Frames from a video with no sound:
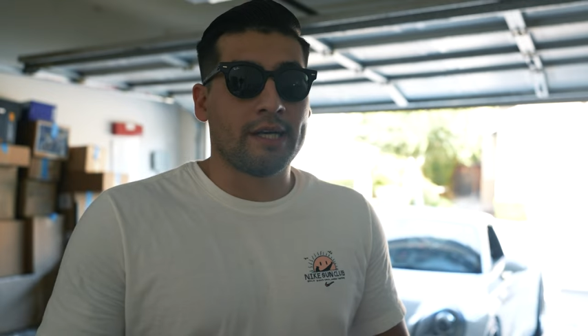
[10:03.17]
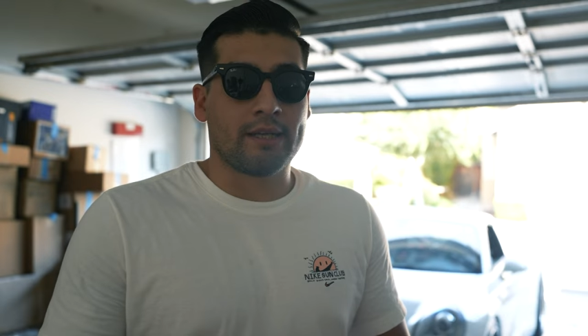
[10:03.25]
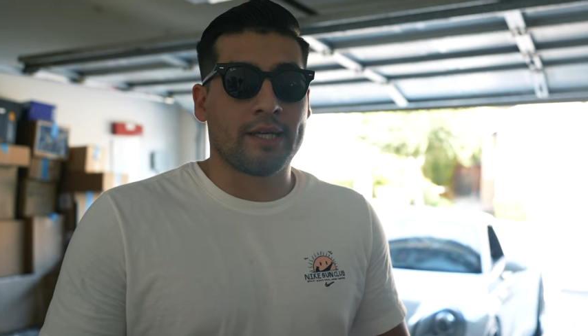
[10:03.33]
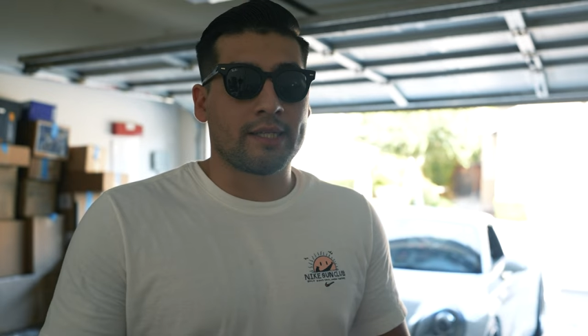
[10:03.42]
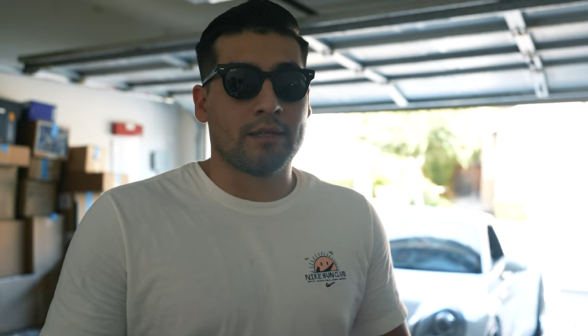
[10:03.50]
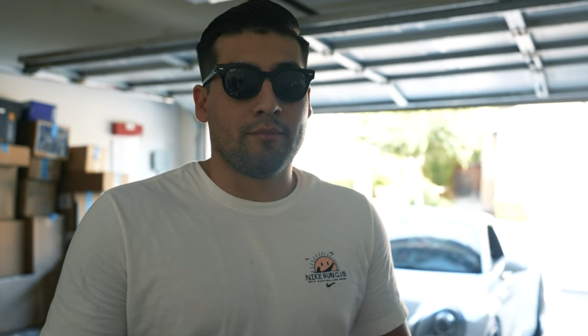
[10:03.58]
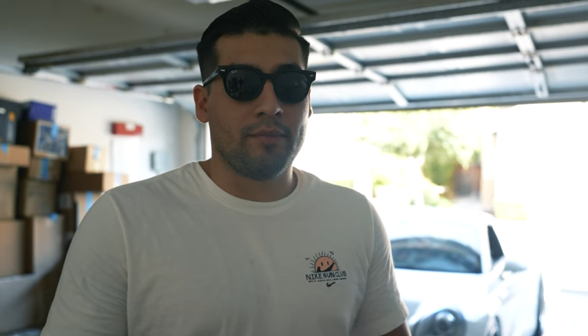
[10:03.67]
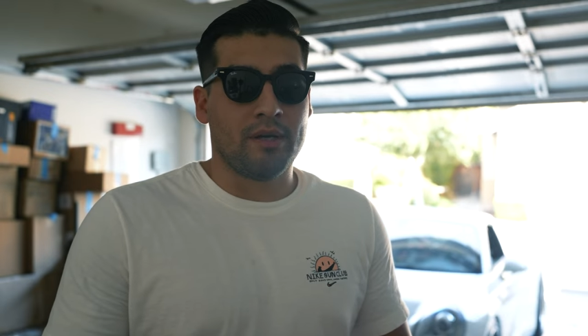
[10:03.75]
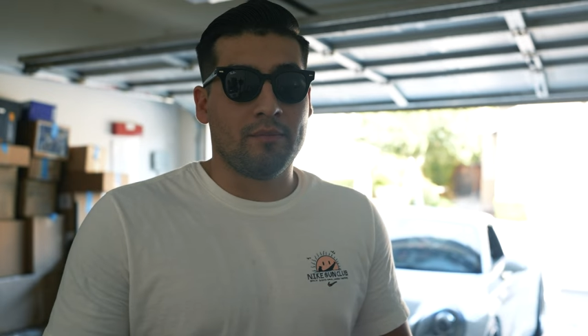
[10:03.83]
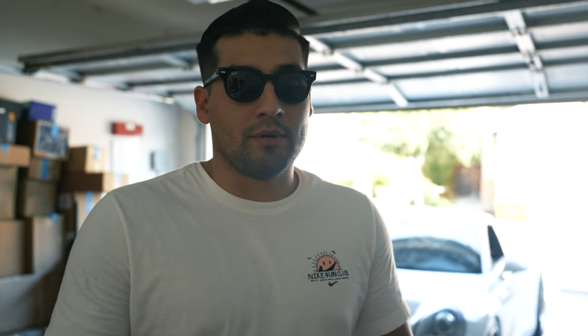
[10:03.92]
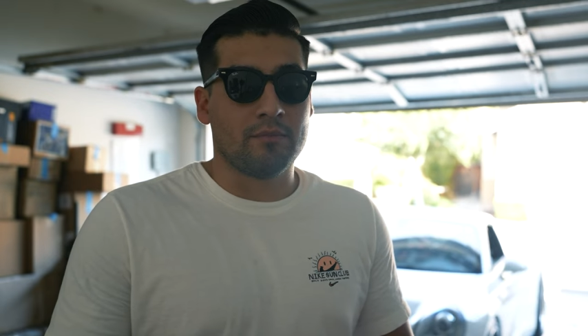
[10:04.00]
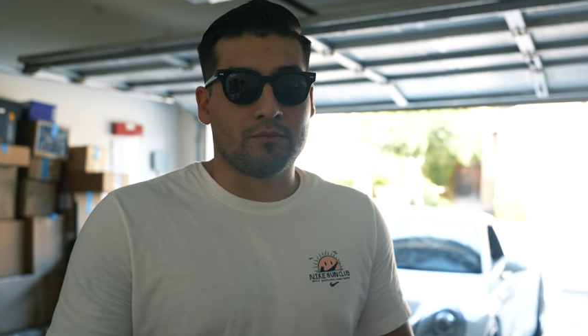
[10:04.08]
at like the
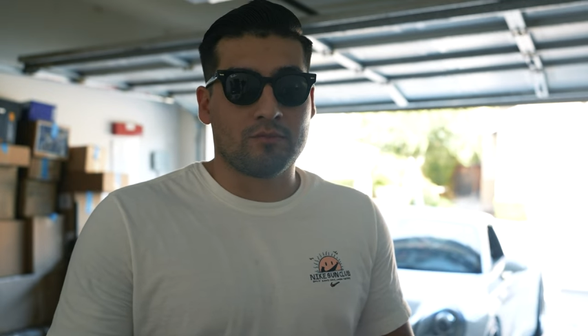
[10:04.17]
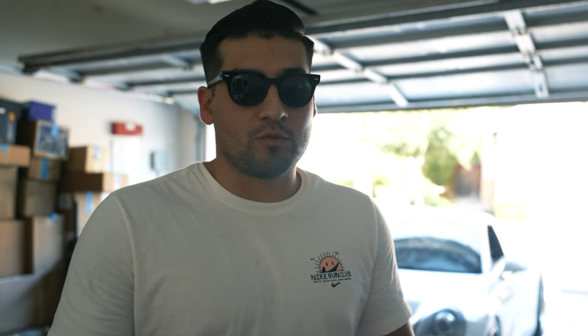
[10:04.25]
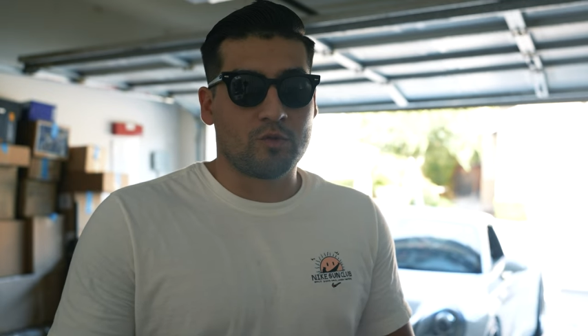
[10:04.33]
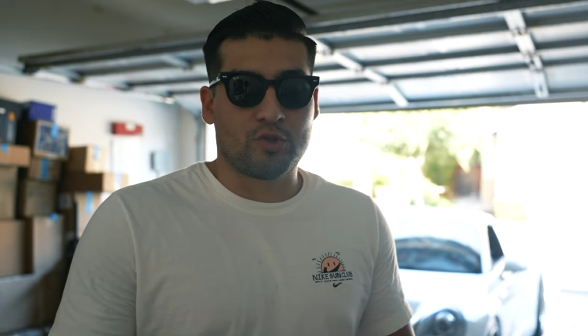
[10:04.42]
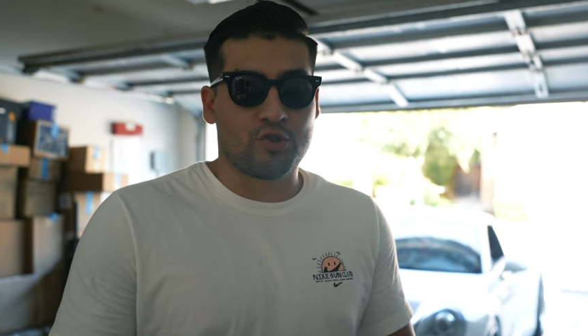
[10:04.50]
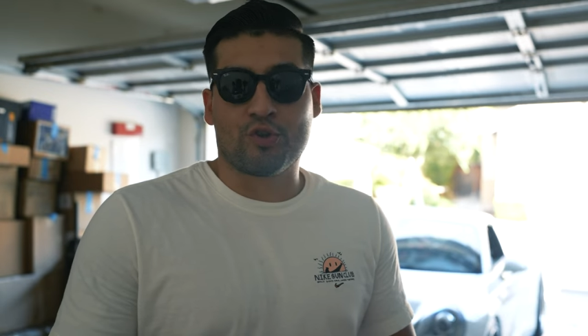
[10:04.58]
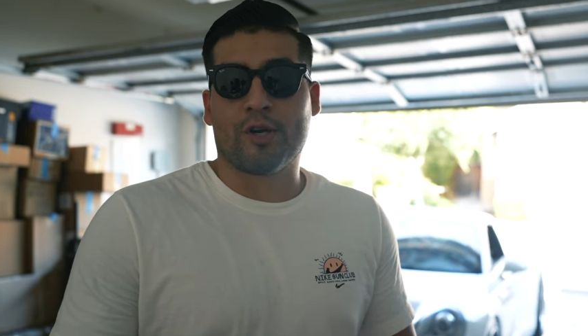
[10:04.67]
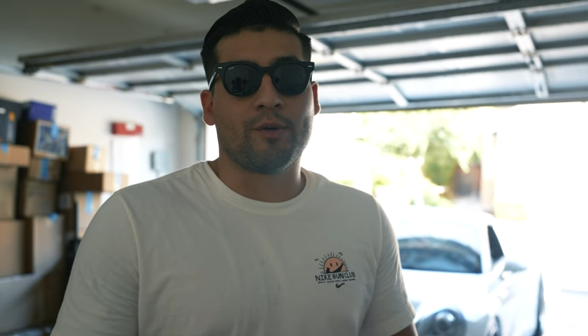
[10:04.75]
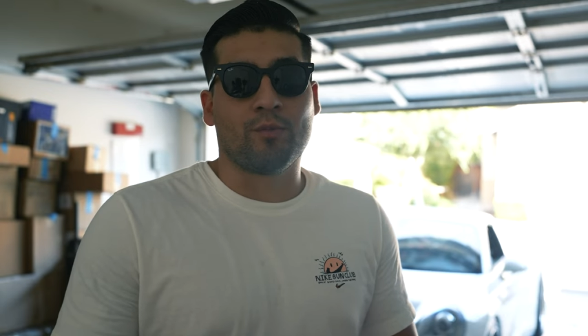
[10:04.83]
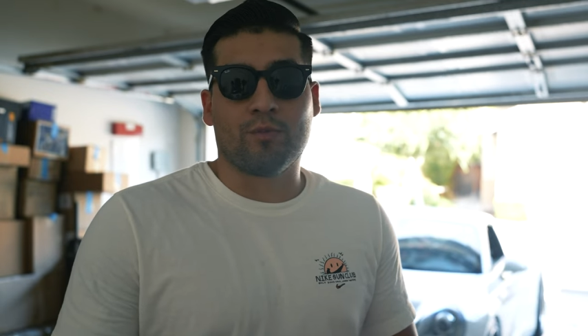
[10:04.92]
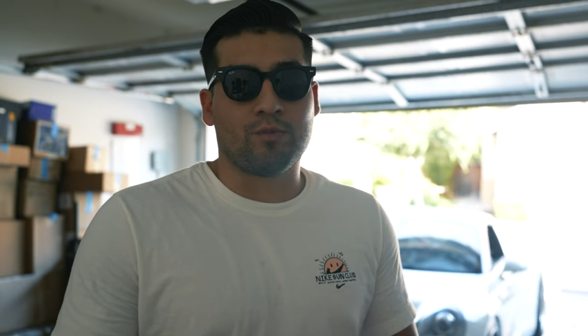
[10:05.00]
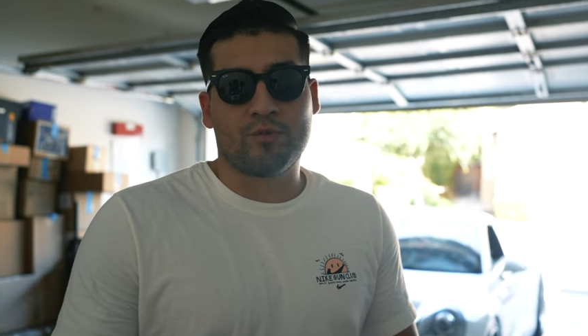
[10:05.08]
minimum
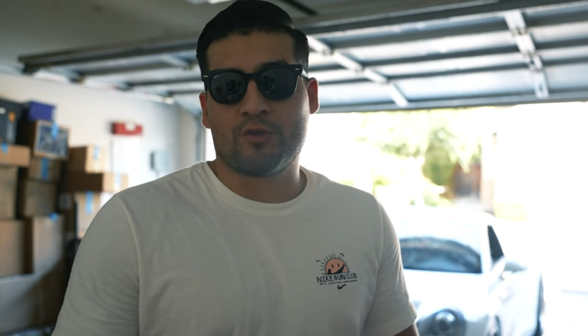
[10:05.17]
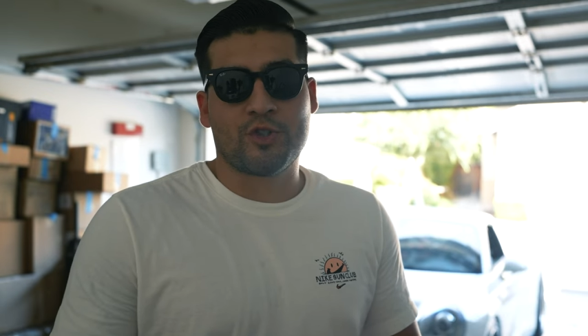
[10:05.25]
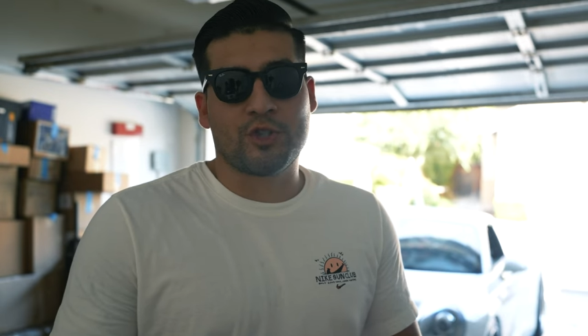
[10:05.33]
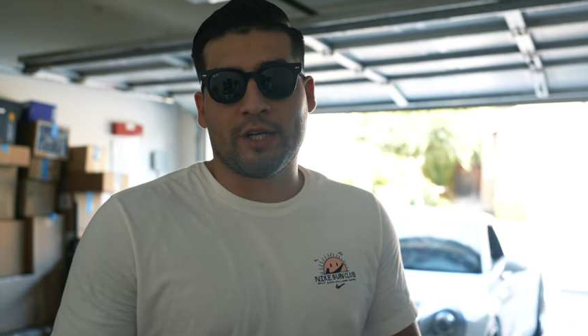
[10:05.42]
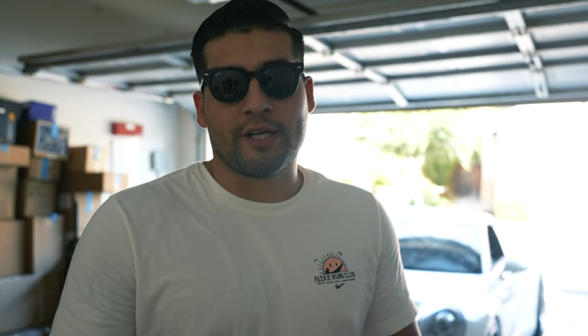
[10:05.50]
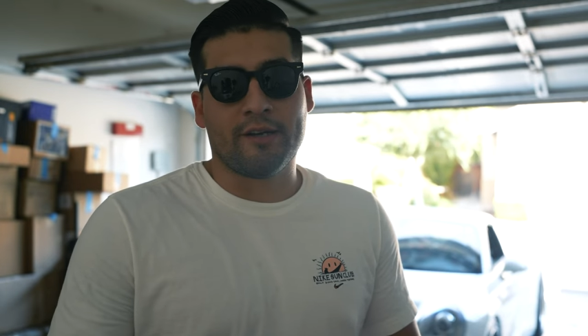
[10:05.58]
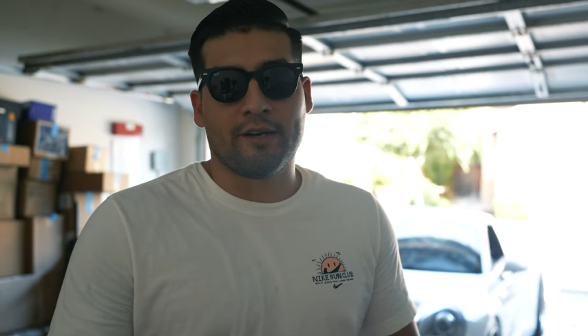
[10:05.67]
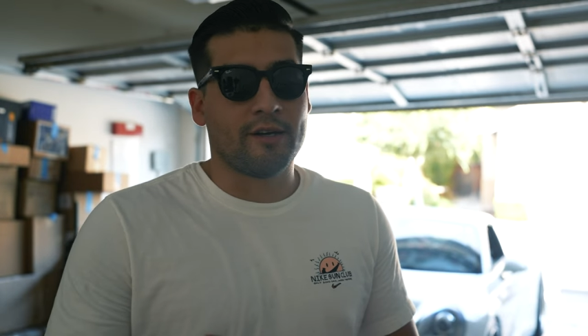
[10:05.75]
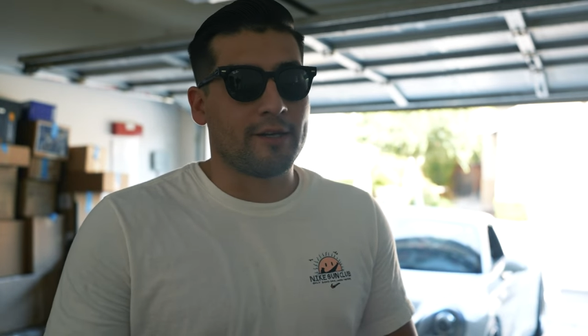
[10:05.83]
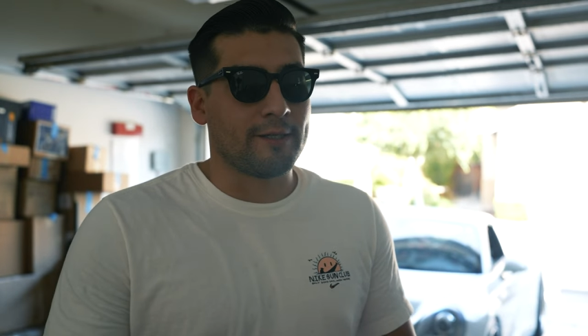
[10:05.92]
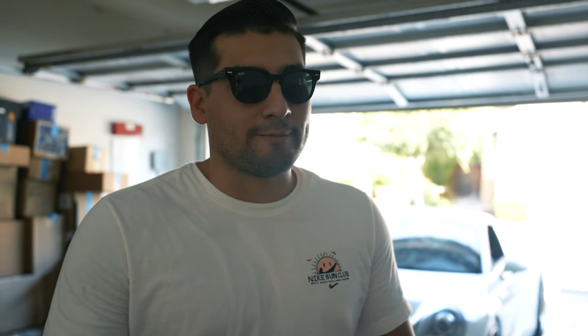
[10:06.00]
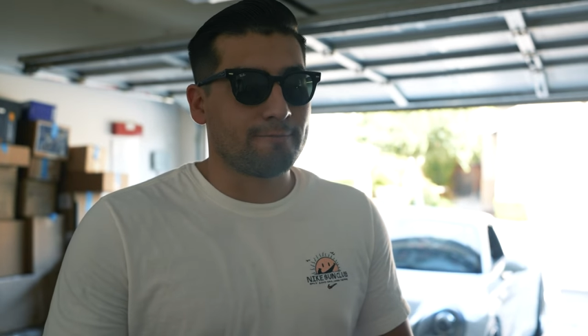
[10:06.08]
tread tread uh,